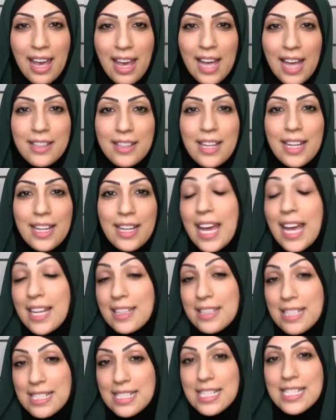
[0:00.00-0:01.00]
And
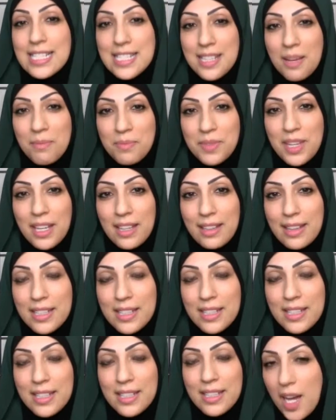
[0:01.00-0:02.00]
again, this is something that,
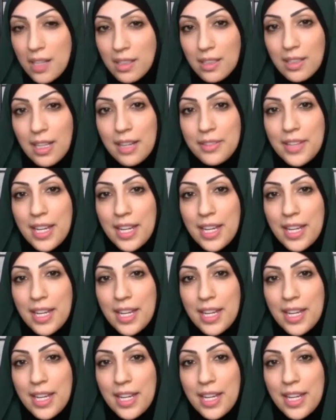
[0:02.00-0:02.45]
subhanAllah,